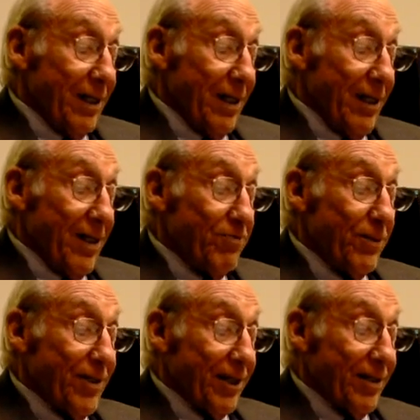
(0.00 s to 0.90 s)
In this
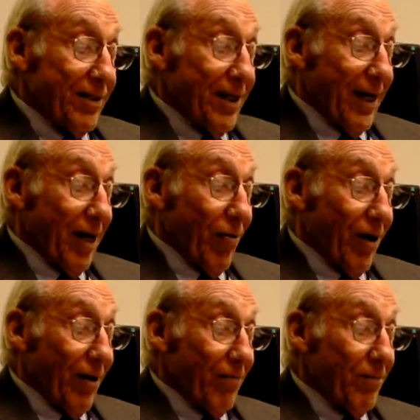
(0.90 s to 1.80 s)
particular
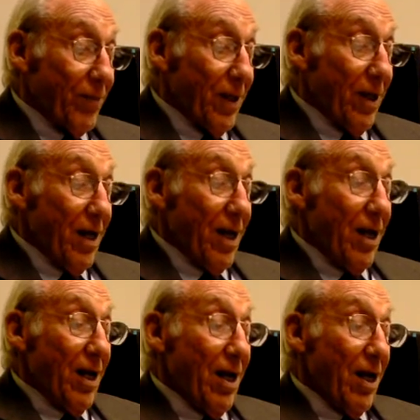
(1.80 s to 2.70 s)
diagram,
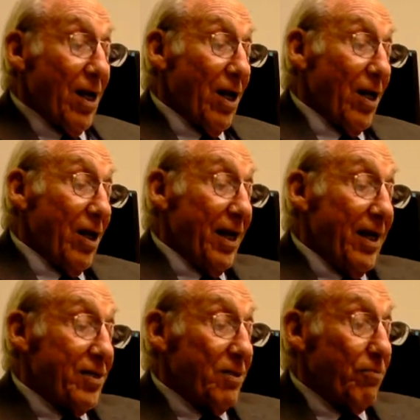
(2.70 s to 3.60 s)

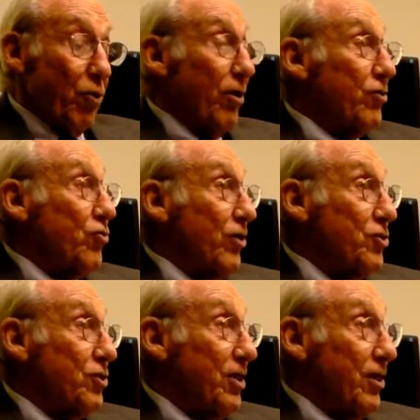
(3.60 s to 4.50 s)
here's the board of
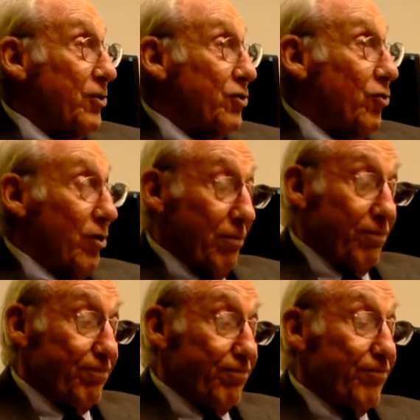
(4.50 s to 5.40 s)
trustees, or the
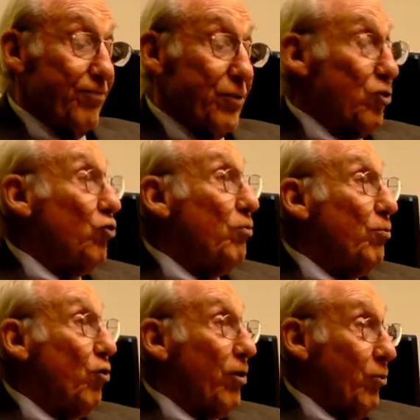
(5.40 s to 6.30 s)
school
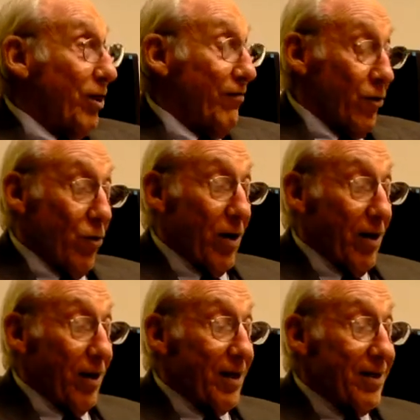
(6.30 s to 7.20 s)
board, or whatever you want
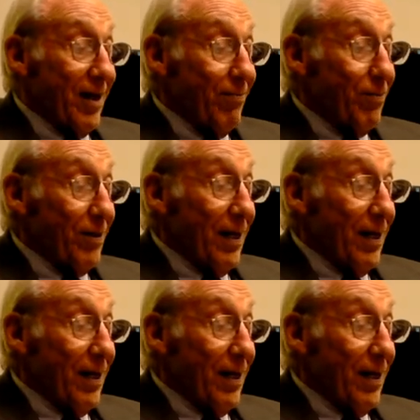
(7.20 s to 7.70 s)
on the top.